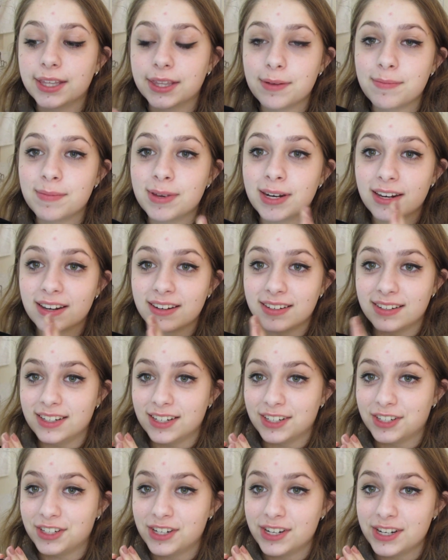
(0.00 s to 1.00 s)
limited
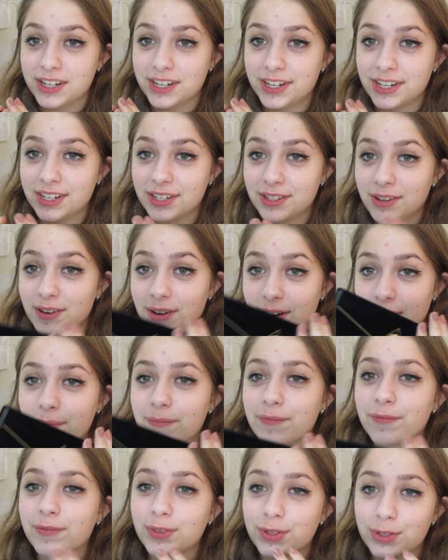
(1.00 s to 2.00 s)
edition, so
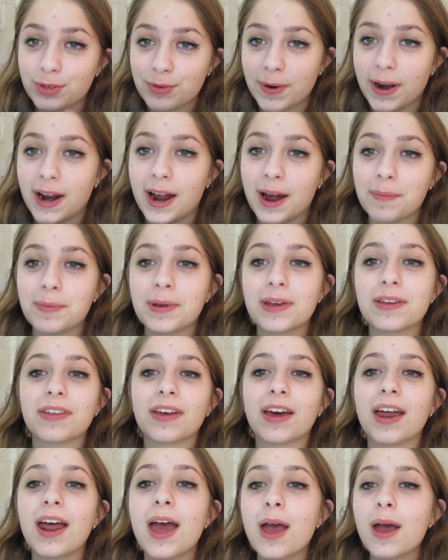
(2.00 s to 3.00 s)
I'm super happy
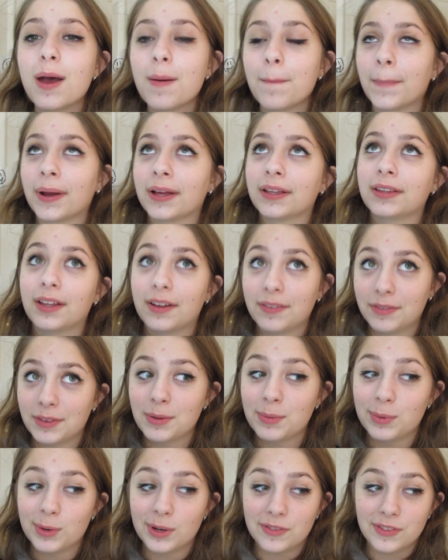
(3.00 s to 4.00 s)
that my
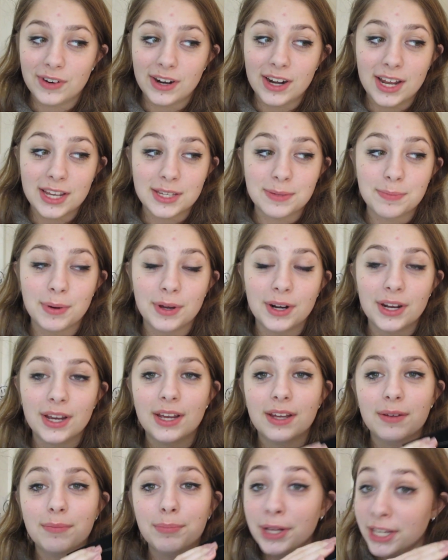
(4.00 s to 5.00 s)
lovely boyfriend has
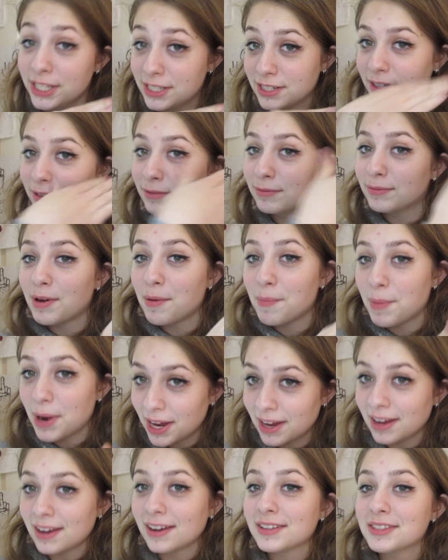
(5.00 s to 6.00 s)
placed it in my
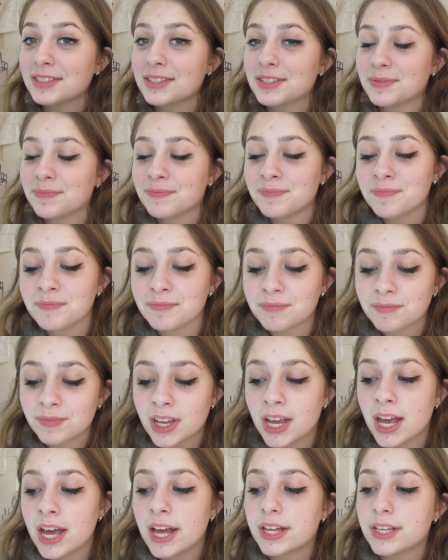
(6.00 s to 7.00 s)
hands.
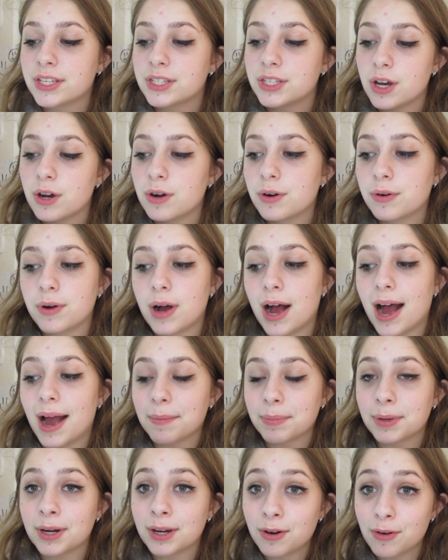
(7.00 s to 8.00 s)
So
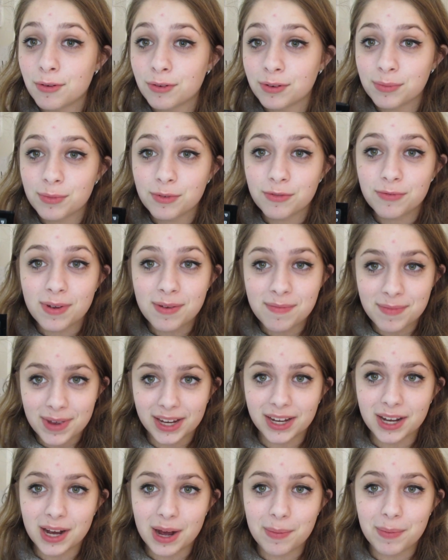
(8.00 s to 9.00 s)
I'm gonna go remove my
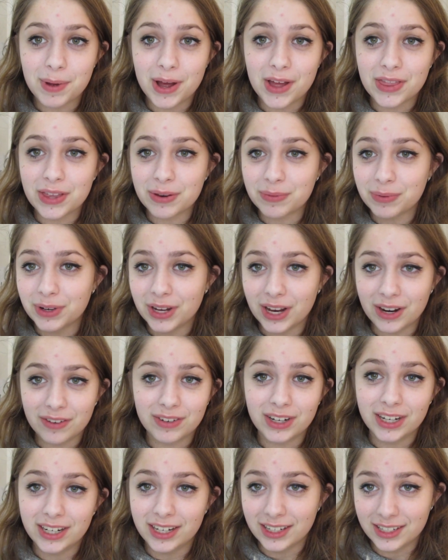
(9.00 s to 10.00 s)
makeup and then we'll get
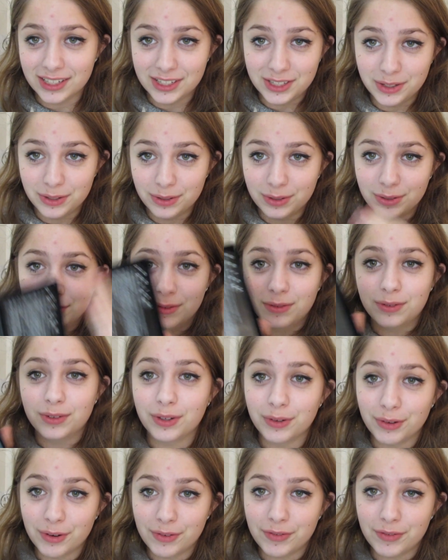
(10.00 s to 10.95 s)
right into the